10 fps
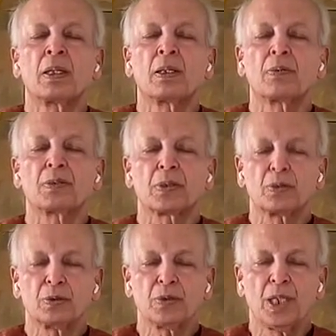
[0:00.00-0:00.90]
For a
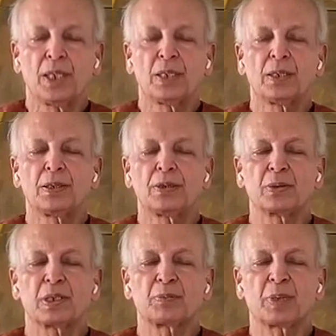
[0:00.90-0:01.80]
good
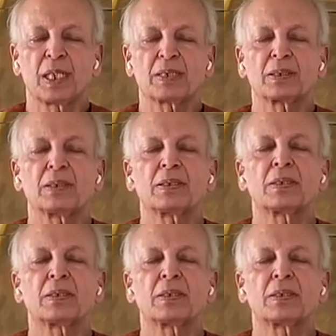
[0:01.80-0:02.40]
yogic practice,